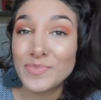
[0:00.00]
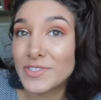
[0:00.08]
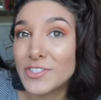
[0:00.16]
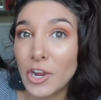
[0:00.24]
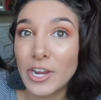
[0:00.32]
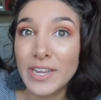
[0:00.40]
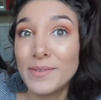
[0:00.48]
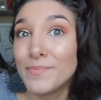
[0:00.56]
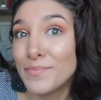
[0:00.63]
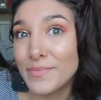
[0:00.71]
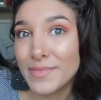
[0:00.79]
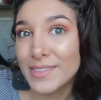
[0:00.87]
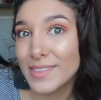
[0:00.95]
sorry
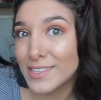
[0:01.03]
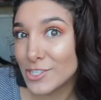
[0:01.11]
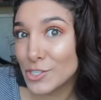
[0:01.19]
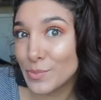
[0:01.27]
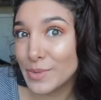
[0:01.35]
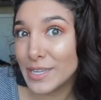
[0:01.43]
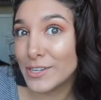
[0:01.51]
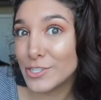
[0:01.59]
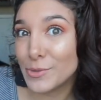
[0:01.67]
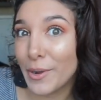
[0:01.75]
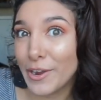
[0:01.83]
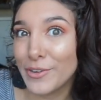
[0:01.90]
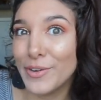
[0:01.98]
she'll be here tomorrow.